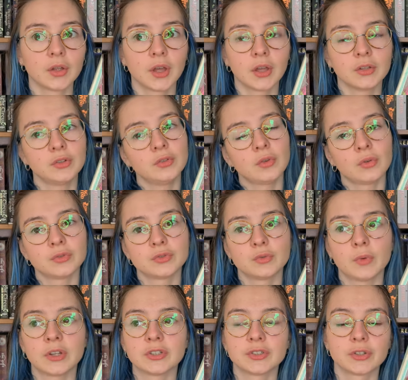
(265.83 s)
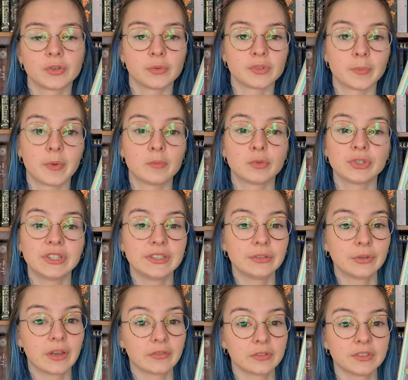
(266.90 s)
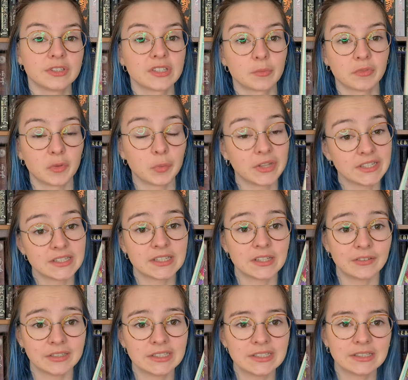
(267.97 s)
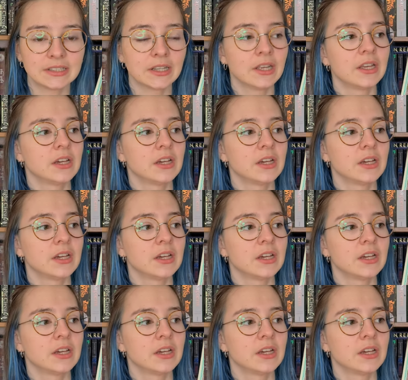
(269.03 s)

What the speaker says: I do also wish there was a bit more detail given to some of the places they visit,